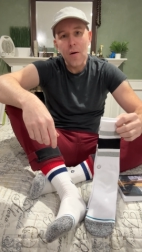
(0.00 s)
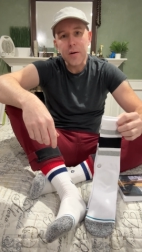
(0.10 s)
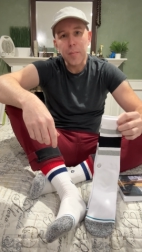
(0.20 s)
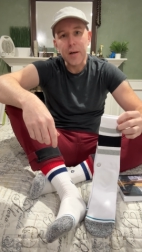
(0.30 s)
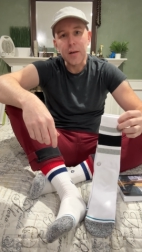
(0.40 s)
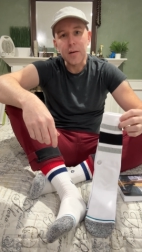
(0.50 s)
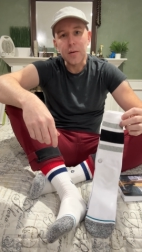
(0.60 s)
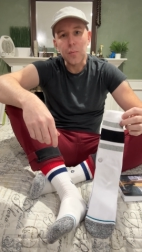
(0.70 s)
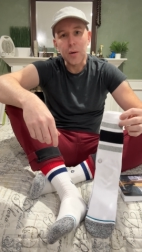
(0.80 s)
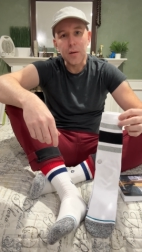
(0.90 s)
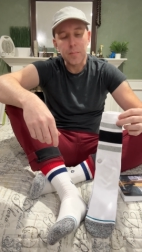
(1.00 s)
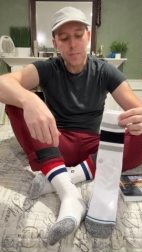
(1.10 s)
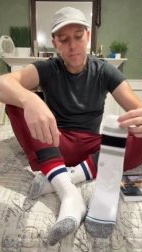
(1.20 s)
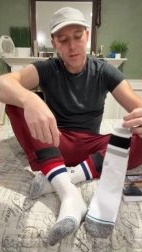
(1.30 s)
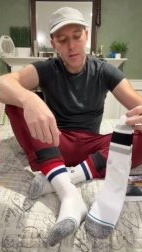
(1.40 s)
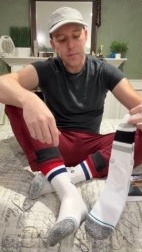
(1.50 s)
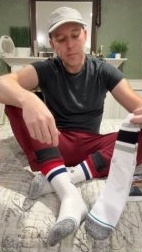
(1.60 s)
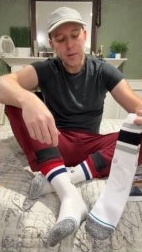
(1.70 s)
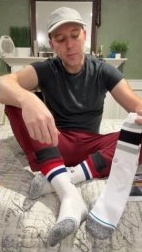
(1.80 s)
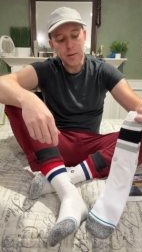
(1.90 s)
depending on what
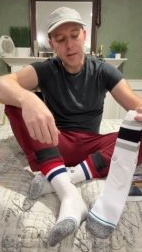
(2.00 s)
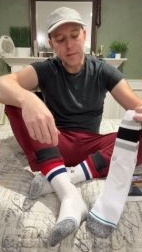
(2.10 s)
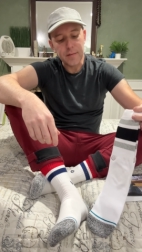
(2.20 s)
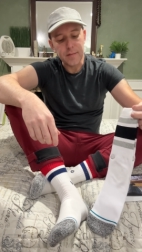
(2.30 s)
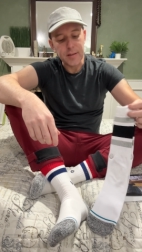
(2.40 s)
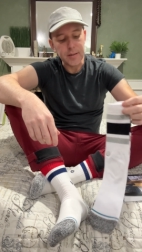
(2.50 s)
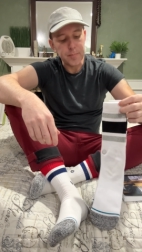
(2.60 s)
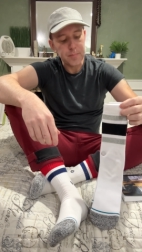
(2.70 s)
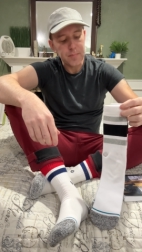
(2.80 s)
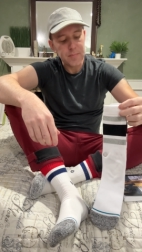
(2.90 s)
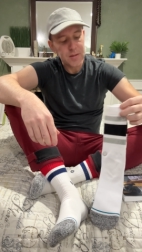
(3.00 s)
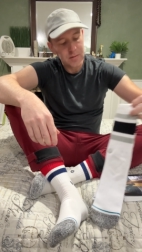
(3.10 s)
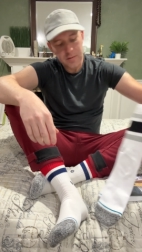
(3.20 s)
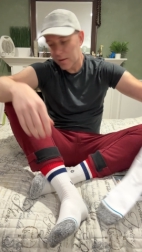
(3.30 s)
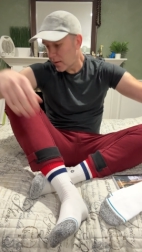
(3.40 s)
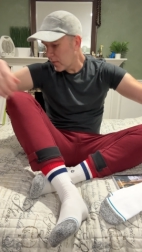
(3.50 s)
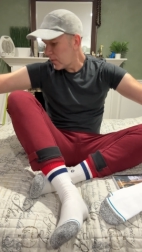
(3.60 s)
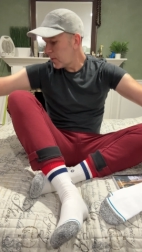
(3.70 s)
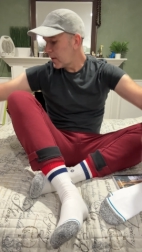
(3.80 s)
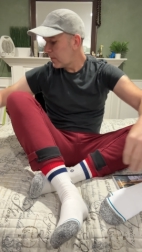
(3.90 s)
everybody would like to see. I also
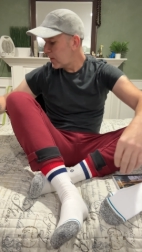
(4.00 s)
have